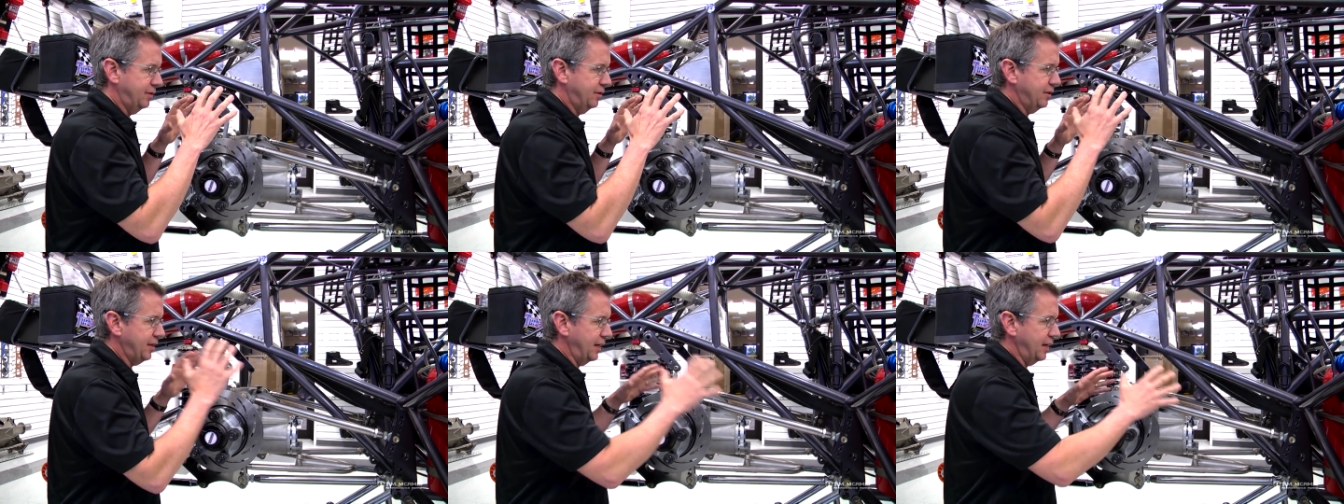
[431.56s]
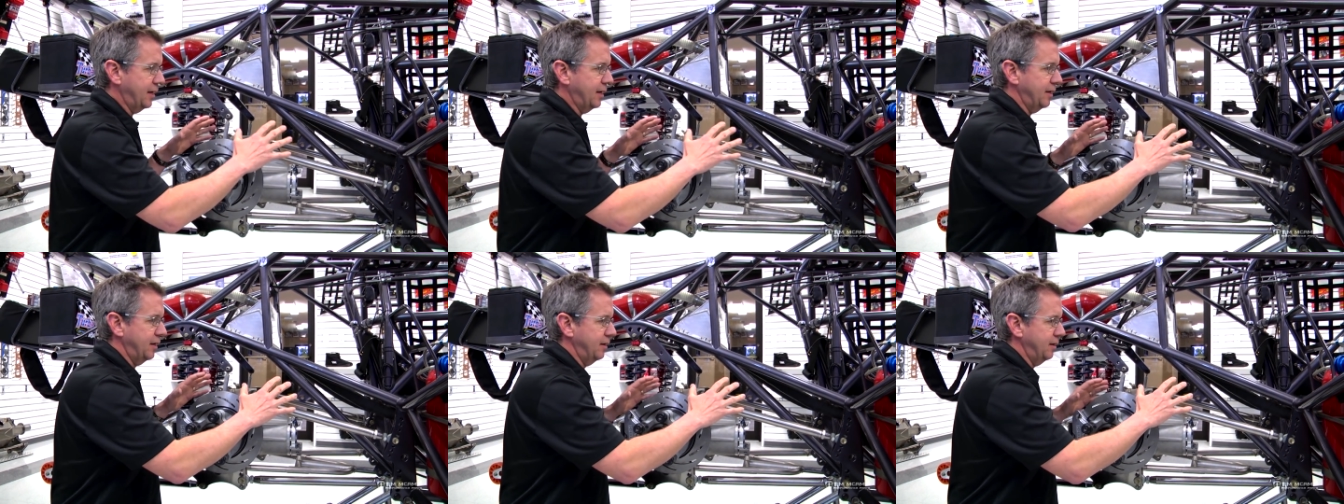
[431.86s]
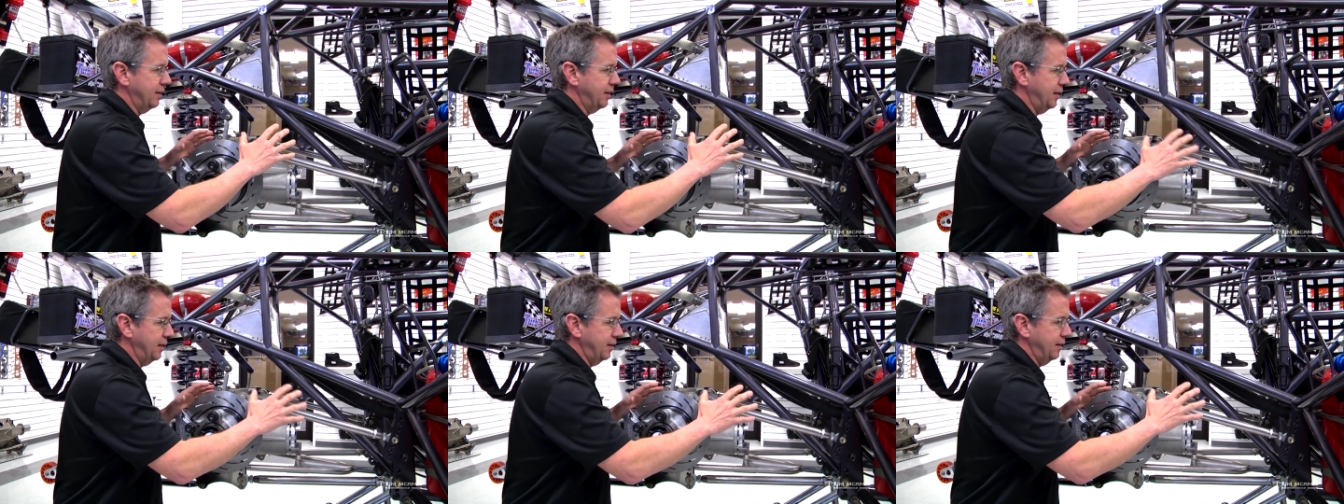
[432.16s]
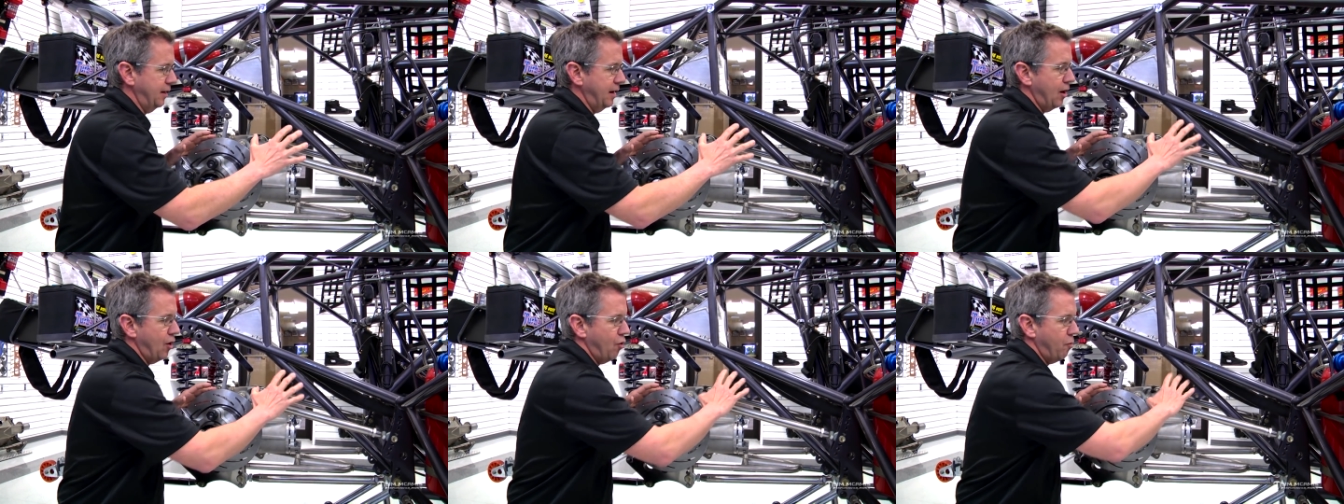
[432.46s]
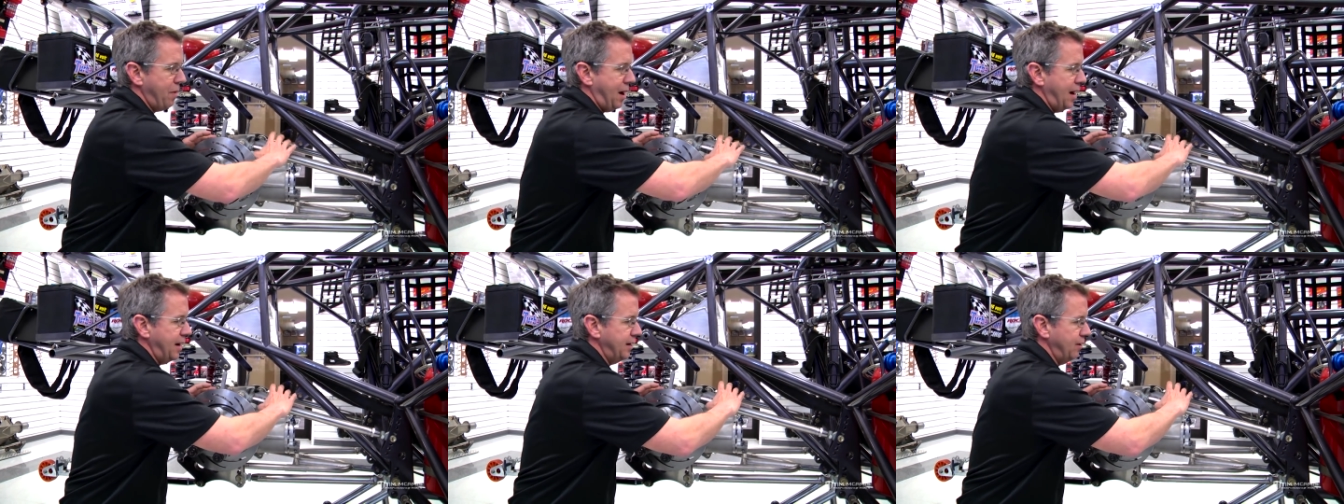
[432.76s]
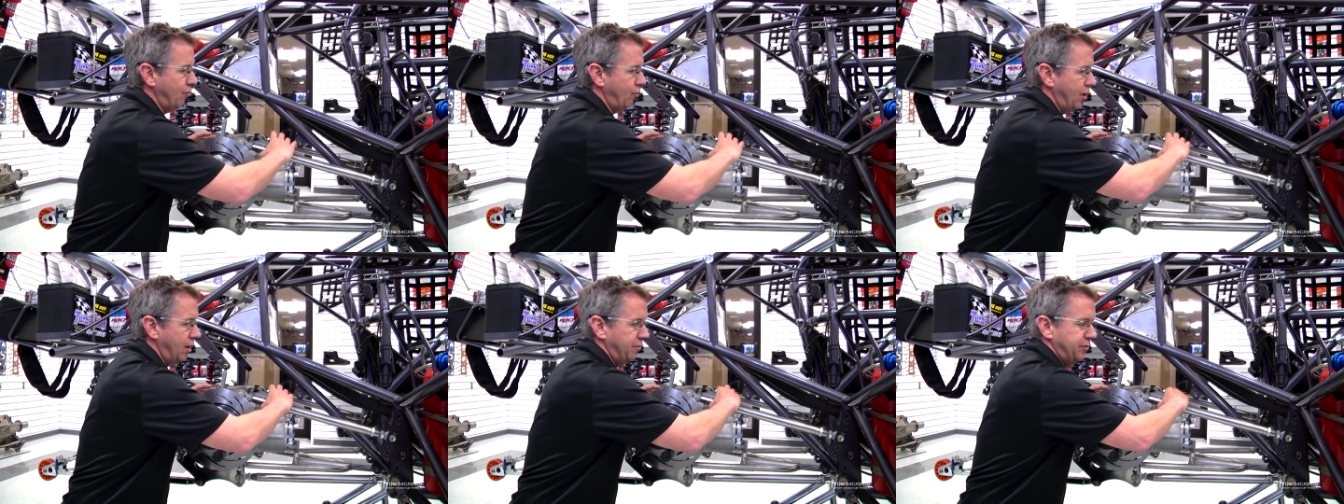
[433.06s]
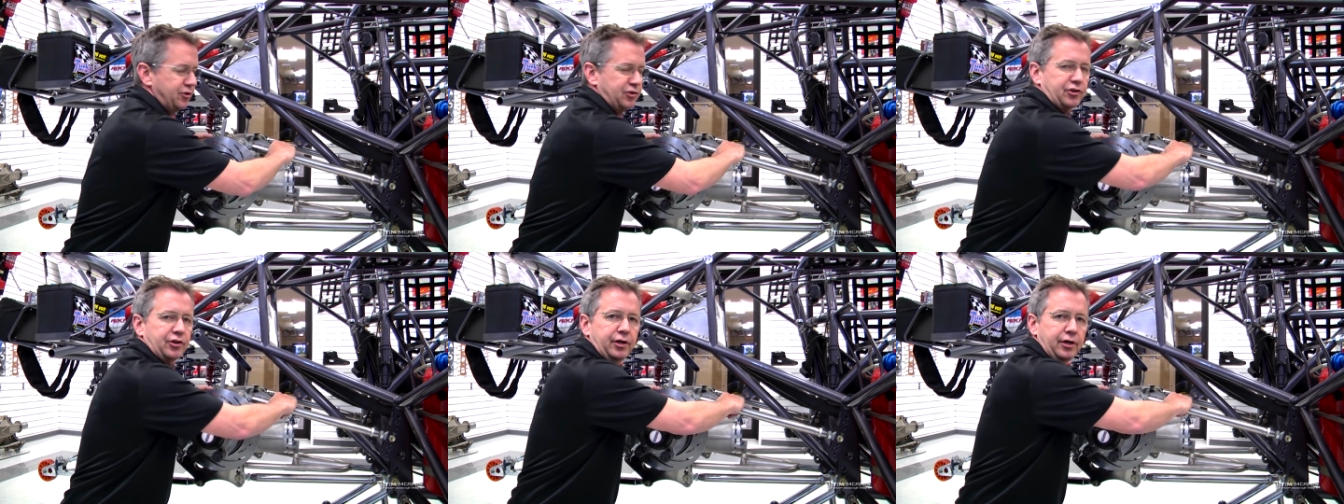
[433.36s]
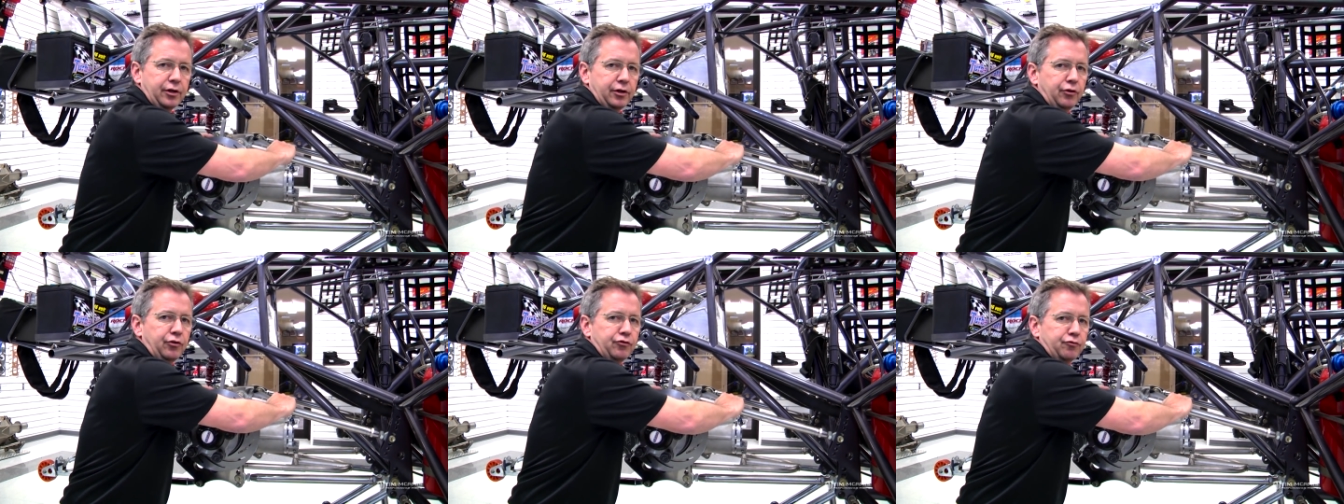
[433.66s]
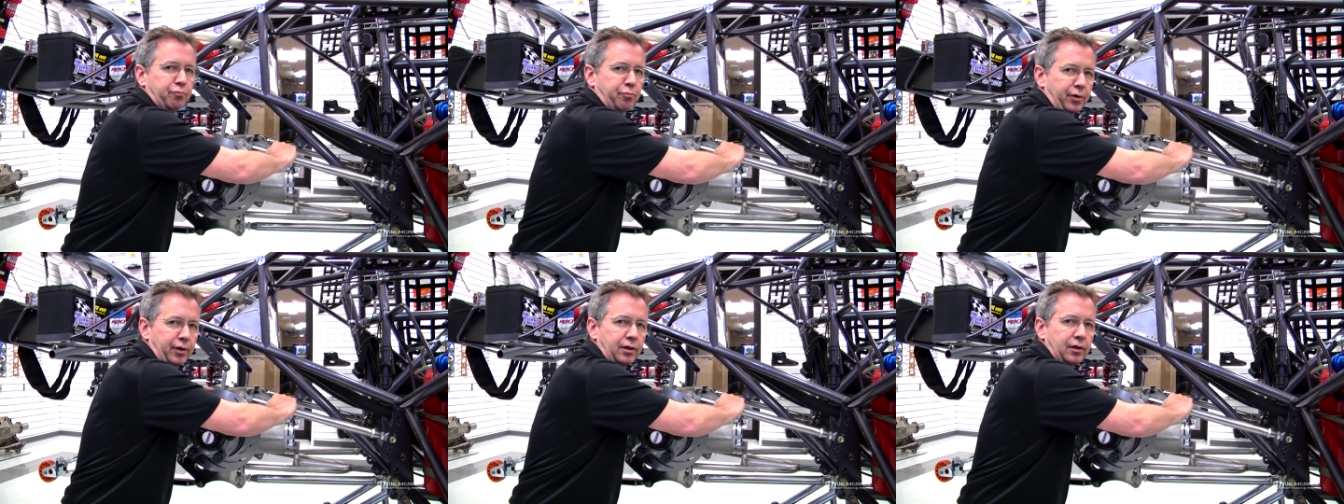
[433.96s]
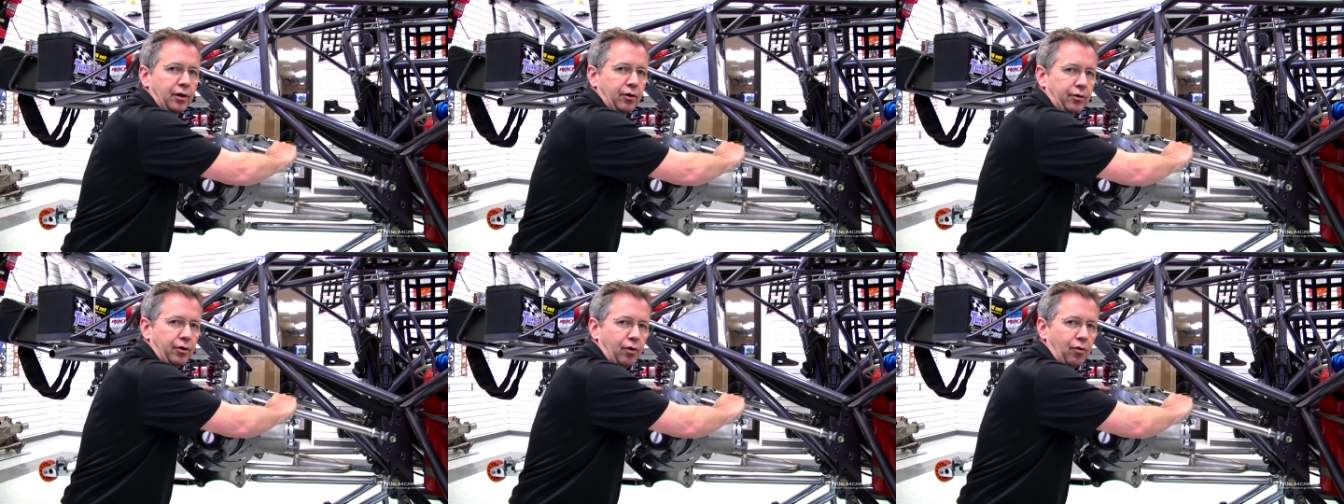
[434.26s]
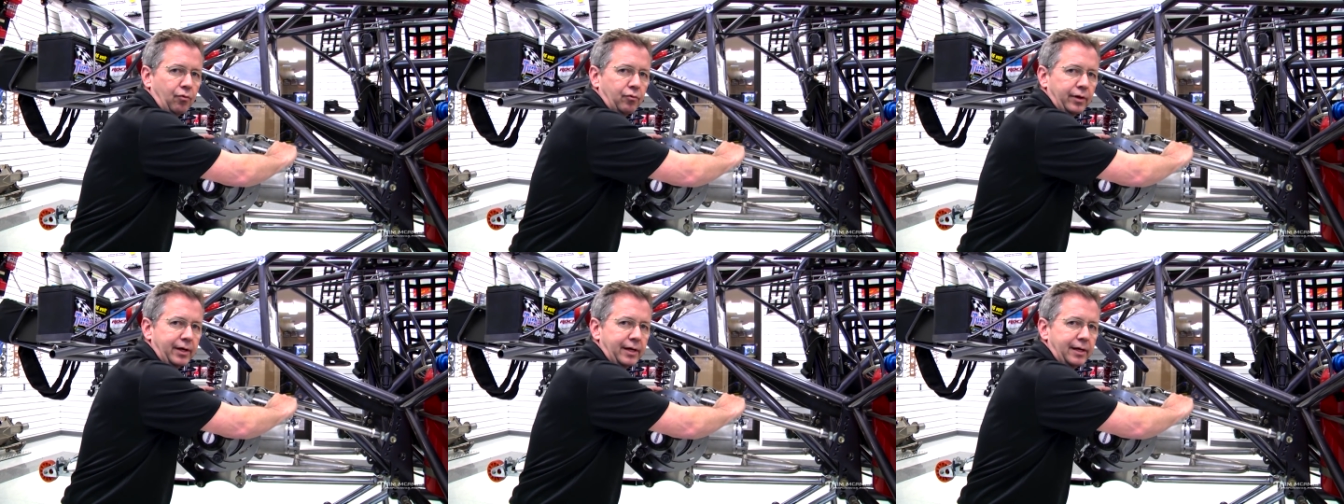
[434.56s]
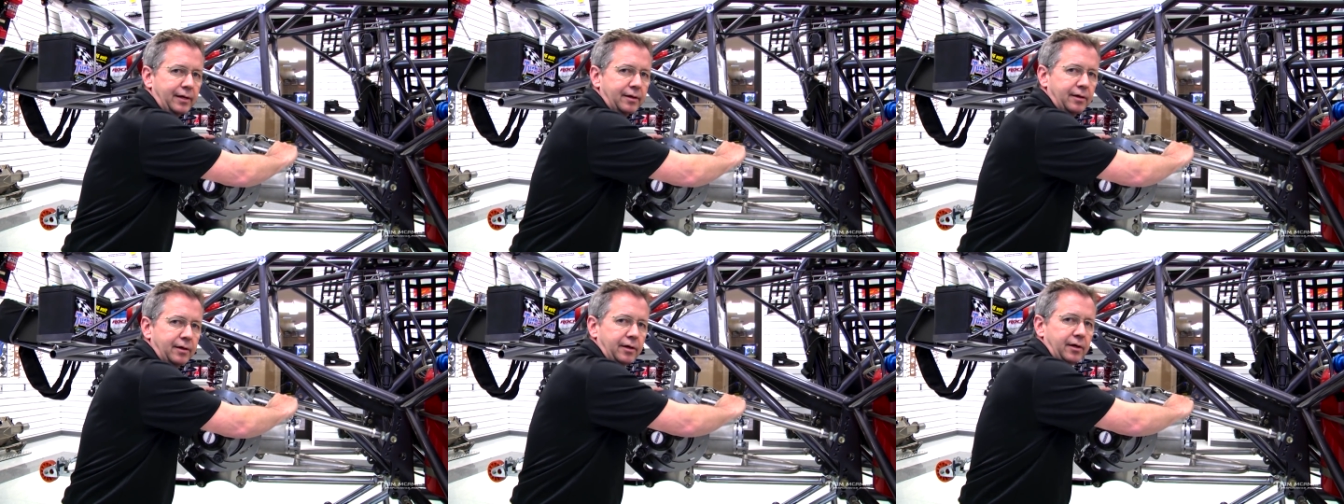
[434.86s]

thinking, get narrow-minded where I'm just going to use preload only.